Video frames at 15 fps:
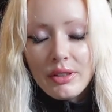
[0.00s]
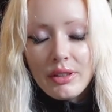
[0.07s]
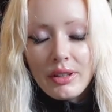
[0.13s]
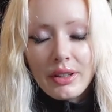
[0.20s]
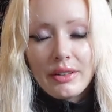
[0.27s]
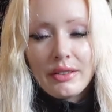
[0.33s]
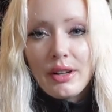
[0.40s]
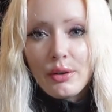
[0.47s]
Like
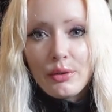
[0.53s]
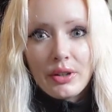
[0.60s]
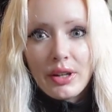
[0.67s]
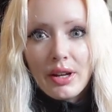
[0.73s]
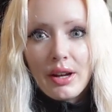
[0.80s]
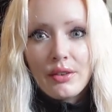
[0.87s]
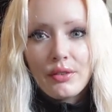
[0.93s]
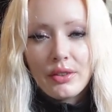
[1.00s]
I said, I was like
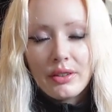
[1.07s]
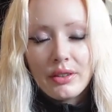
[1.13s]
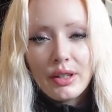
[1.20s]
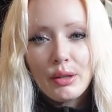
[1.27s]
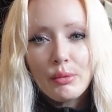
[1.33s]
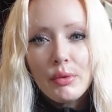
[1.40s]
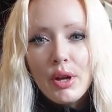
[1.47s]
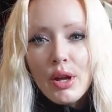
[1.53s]
half
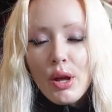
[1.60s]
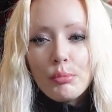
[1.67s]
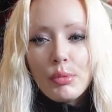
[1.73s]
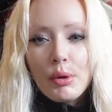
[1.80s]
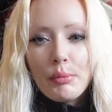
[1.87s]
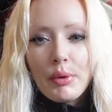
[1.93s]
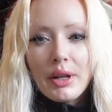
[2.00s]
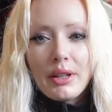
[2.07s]
asleep,
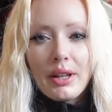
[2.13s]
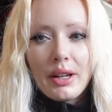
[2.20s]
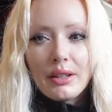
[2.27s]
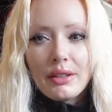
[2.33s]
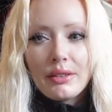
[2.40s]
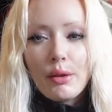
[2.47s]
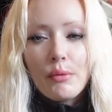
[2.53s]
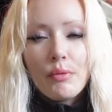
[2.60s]
but my like
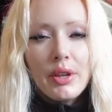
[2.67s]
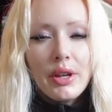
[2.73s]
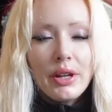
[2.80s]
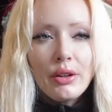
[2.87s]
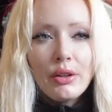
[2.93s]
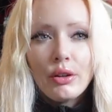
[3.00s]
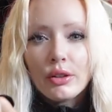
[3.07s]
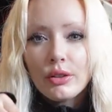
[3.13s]
something
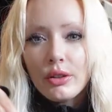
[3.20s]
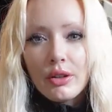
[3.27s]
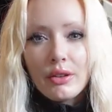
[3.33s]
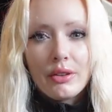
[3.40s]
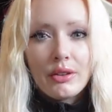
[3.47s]
hooked on